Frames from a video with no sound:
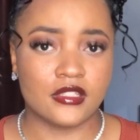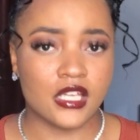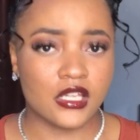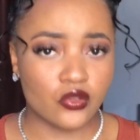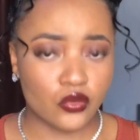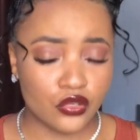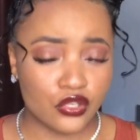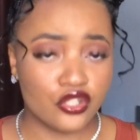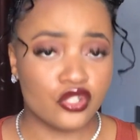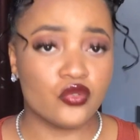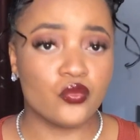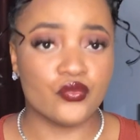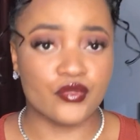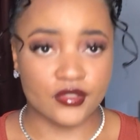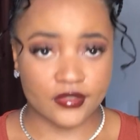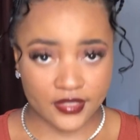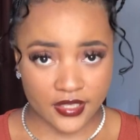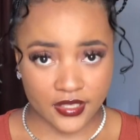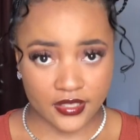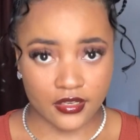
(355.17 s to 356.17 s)
then only you will
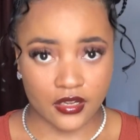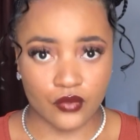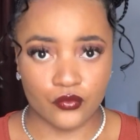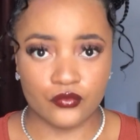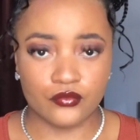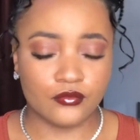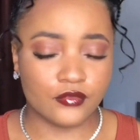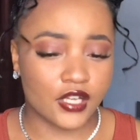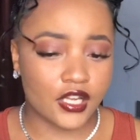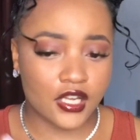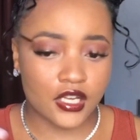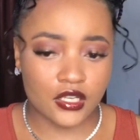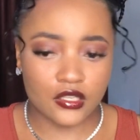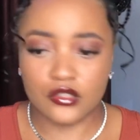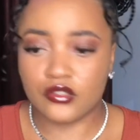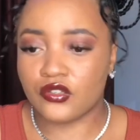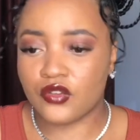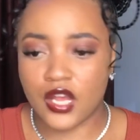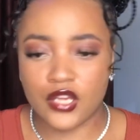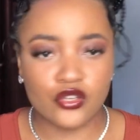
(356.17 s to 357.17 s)
stay now. Like,
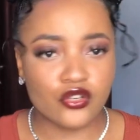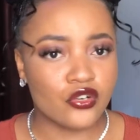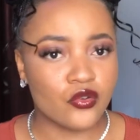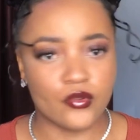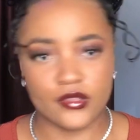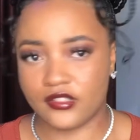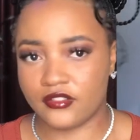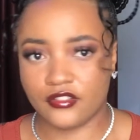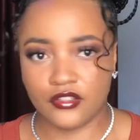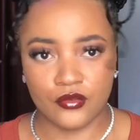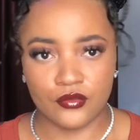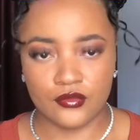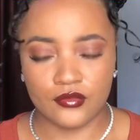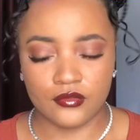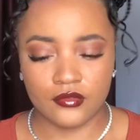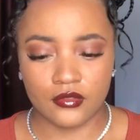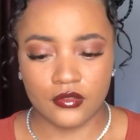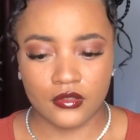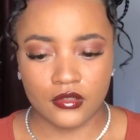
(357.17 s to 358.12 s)
I don't know what to tell you.